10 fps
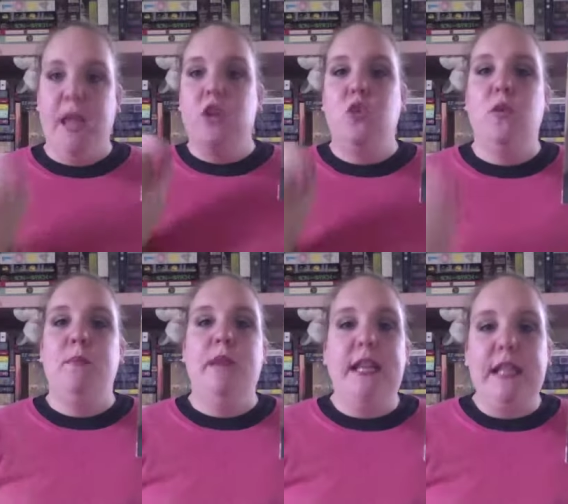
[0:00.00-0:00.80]
You
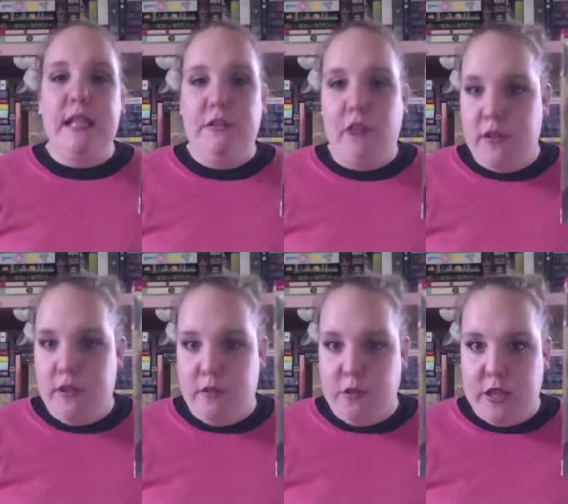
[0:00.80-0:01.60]
immediately fall in love with the